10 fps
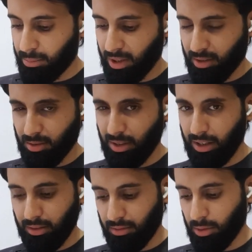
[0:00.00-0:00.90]
because
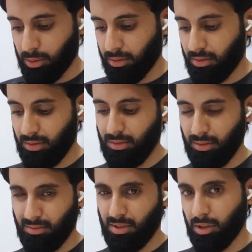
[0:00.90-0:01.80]
that you don't
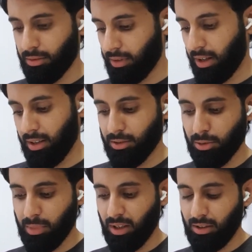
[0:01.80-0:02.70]
end up
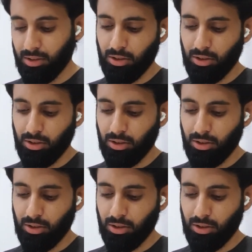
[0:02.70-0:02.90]
assuming that